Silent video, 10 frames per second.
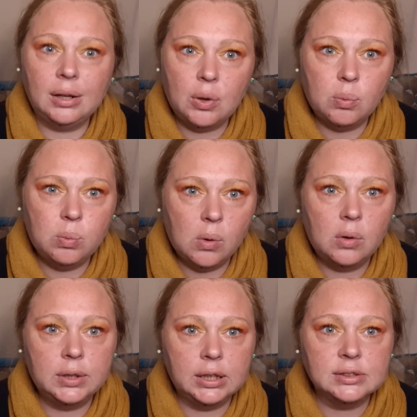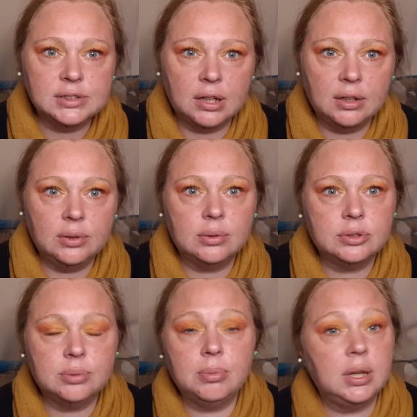warning sign or
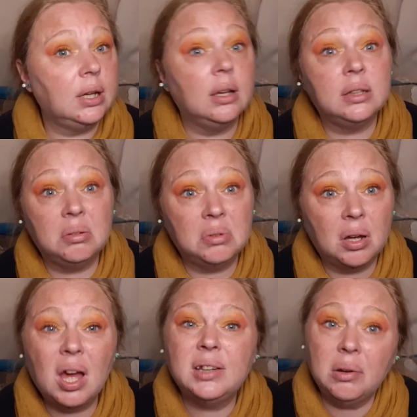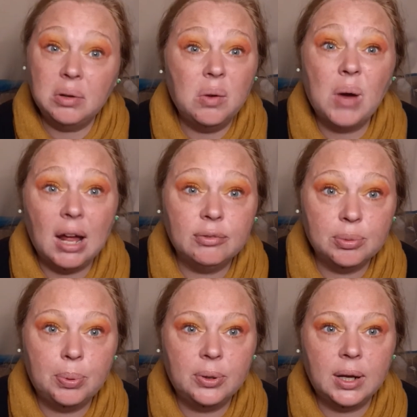something. I don't know how to
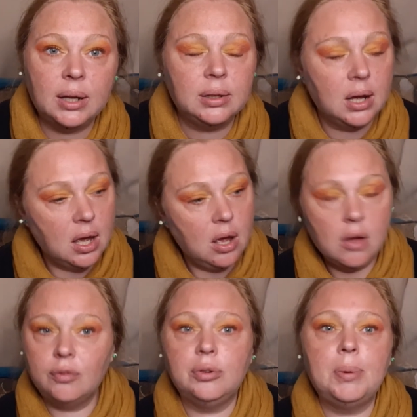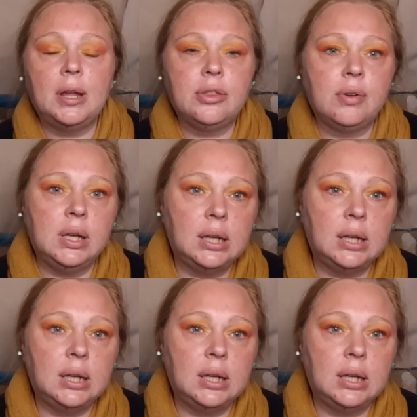put it. For about 3